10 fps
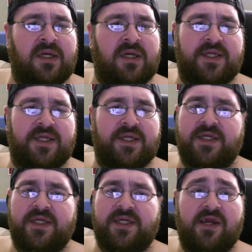It
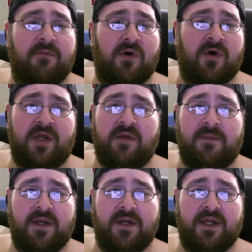says, hey, come on,
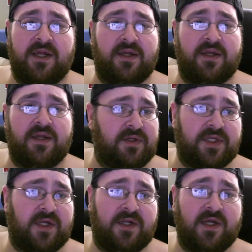hit me again, so
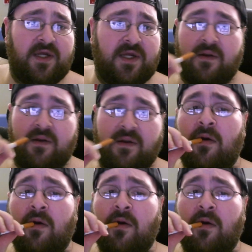let's hit it again.